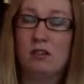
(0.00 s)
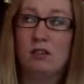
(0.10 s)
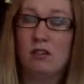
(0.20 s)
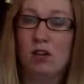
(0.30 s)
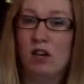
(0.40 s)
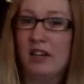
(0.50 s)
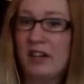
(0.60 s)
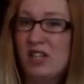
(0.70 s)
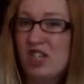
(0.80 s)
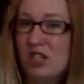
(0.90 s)

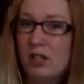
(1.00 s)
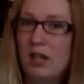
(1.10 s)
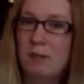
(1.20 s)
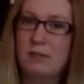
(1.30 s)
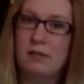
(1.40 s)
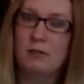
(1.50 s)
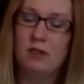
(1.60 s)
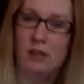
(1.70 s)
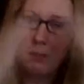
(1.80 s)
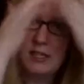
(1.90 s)
long-ish episode,
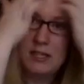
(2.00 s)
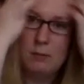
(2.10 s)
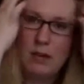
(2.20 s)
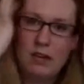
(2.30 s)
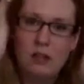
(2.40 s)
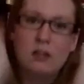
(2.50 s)
I'm guesstimating,